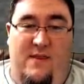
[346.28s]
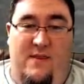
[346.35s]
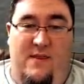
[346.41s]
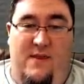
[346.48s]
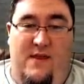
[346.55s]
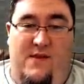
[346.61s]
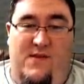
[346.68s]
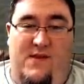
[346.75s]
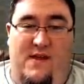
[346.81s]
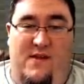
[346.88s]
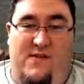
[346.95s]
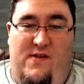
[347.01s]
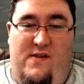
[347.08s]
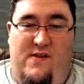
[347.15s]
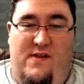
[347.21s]
this
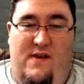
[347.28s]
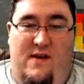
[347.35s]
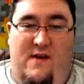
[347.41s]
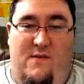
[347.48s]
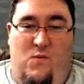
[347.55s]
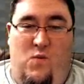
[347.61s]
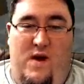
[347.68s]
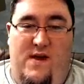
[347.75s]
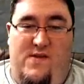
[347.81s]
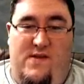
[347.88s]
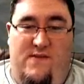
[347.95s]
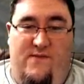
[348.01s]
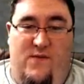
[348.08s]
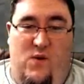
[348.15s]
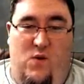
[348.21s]
doesn't
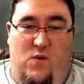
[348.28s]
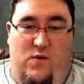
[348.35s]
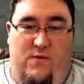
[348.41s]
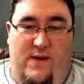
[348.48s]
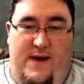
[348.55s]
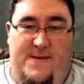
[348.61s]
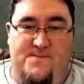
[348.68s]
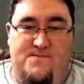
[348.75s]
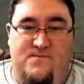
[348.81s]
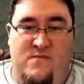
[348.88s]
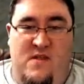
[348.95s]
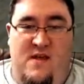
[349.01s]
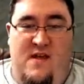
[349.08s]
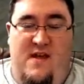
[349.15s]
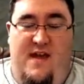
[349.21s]
waste the fuel, right?
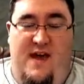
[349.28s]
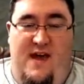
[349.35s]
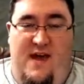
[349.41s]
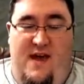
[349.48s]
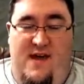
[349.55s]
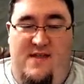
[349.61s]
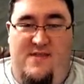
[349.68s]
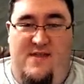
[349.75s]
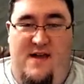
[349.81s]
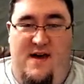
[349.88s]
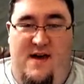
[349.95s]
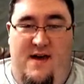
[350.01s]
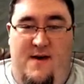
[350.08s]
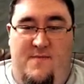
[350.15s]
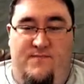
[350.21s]

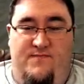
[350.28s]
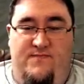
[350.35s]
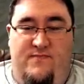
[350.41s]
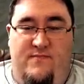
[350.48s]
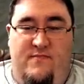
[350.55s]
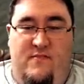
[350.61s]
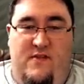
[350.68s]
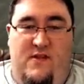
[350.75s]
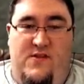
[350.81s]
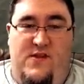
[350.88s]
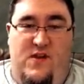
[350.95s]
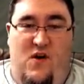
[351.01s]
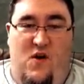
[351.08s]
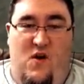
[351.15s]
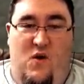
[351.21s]
And
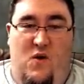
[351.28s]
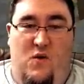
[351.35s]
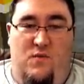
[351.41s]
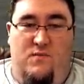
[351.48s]
so